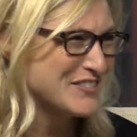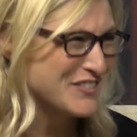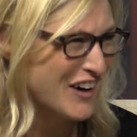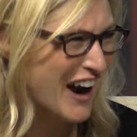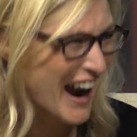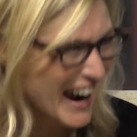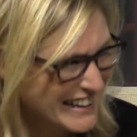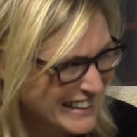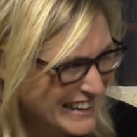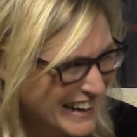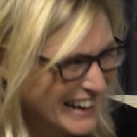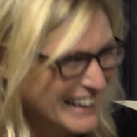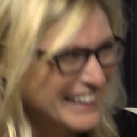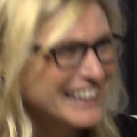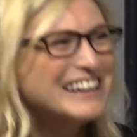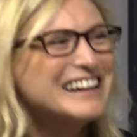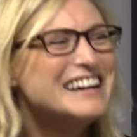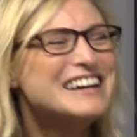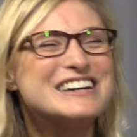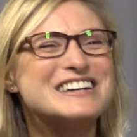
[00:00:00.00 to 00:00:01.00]

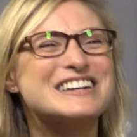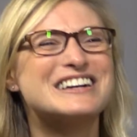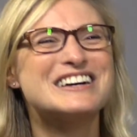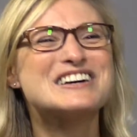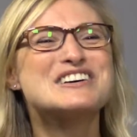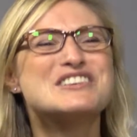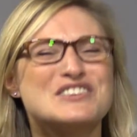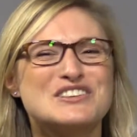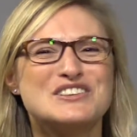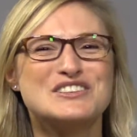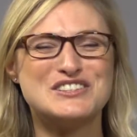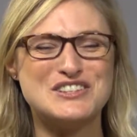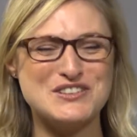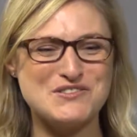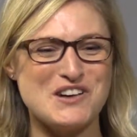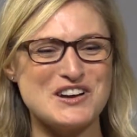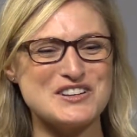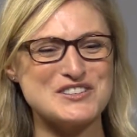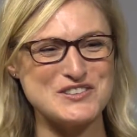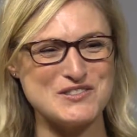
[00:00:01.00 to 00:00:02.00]
frightening to
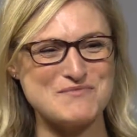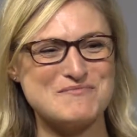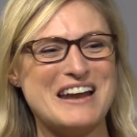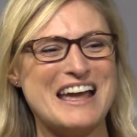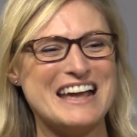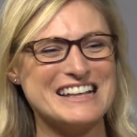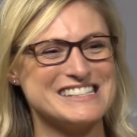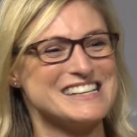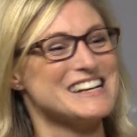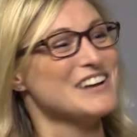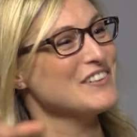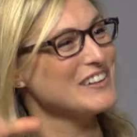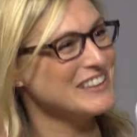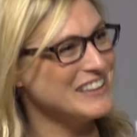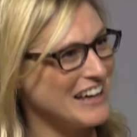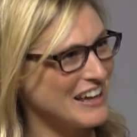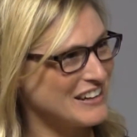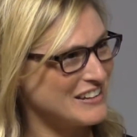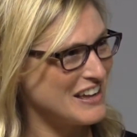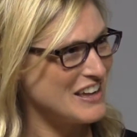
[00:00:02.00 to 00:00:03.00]
wash your plates and
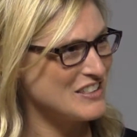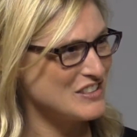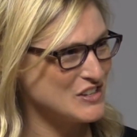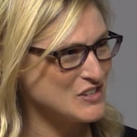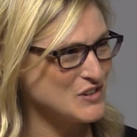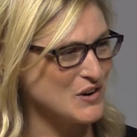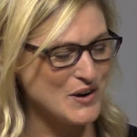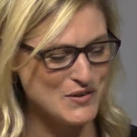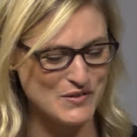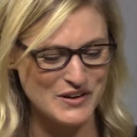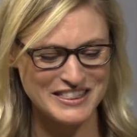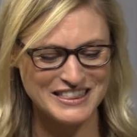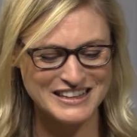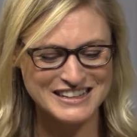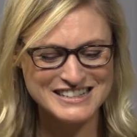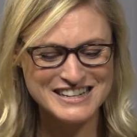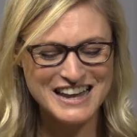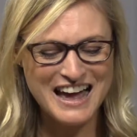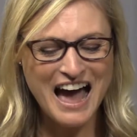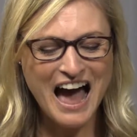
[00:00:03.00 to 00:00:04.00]
everything in the toy with
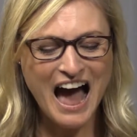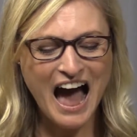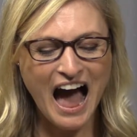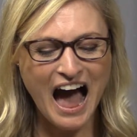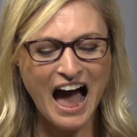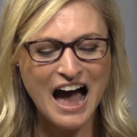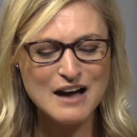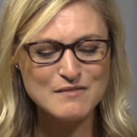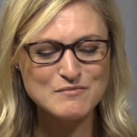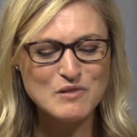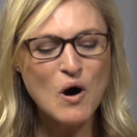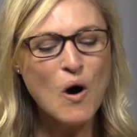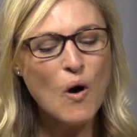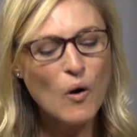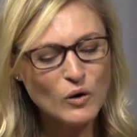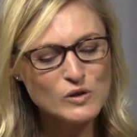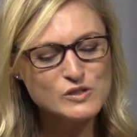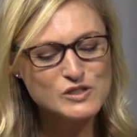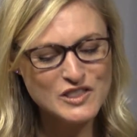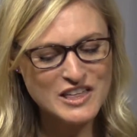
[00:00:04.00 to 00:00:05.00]
it.
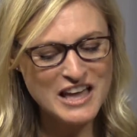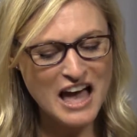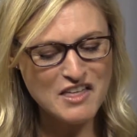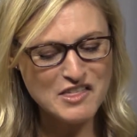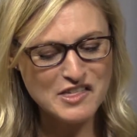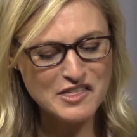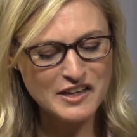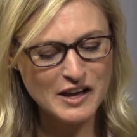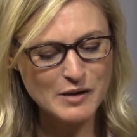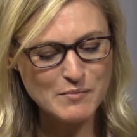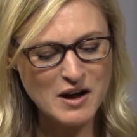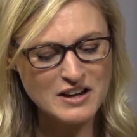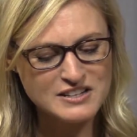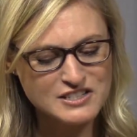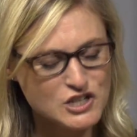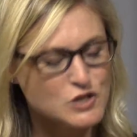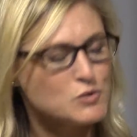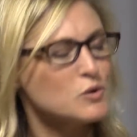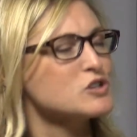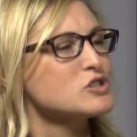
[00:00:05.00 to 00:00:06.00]
Also, the other thing about
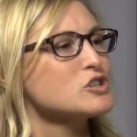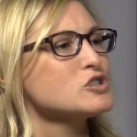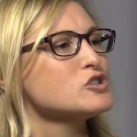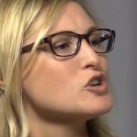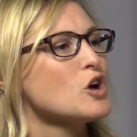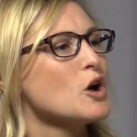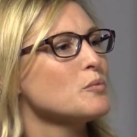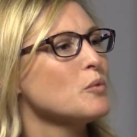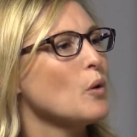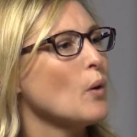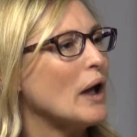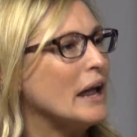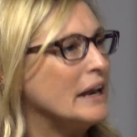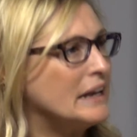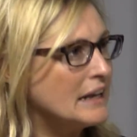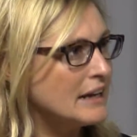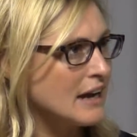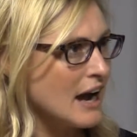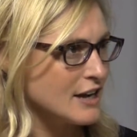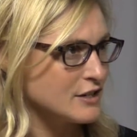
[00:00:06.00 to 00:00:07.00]
dishwasher soap or
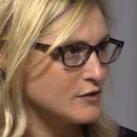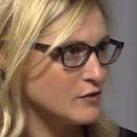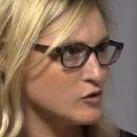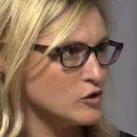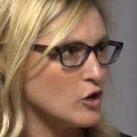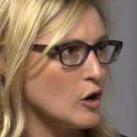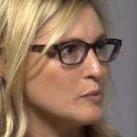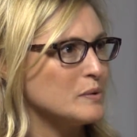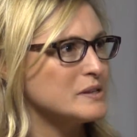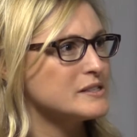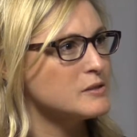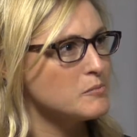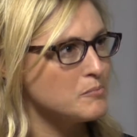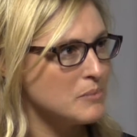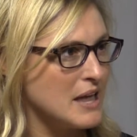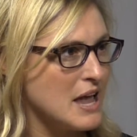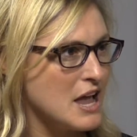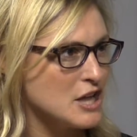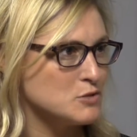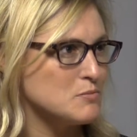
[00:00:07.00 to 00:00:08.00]
any kind of soap is the
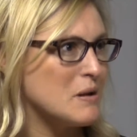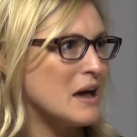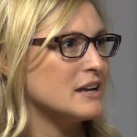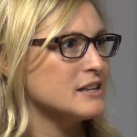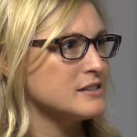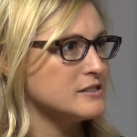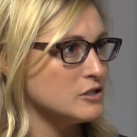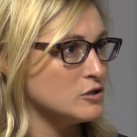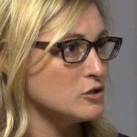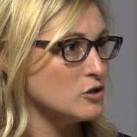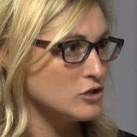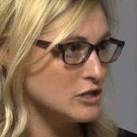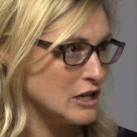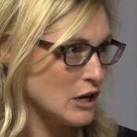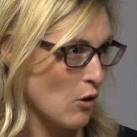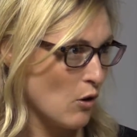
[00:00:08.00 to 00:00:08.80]
pH balance is usually